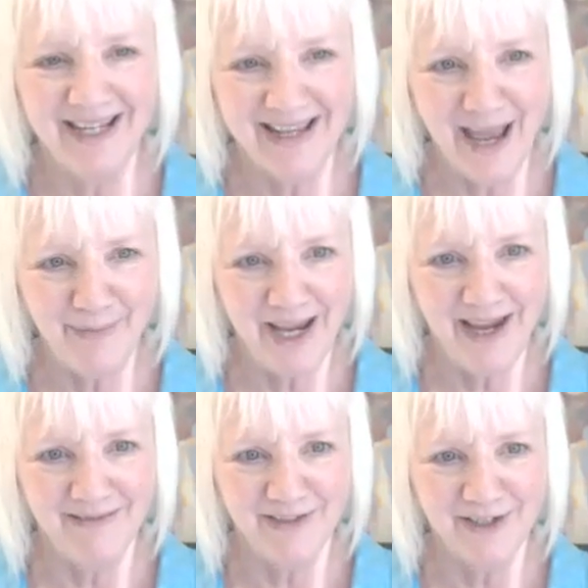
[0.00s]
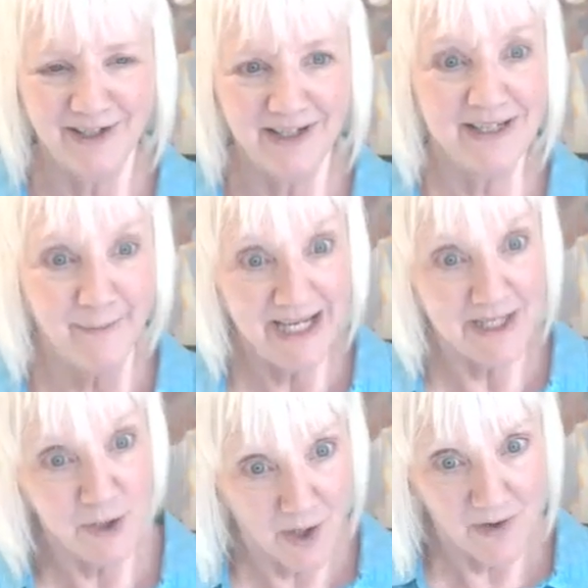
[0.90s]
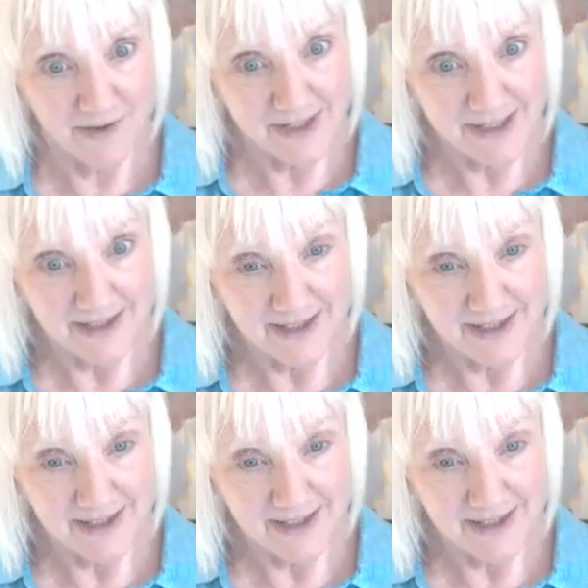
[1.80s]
in that behavior because I'm the adult.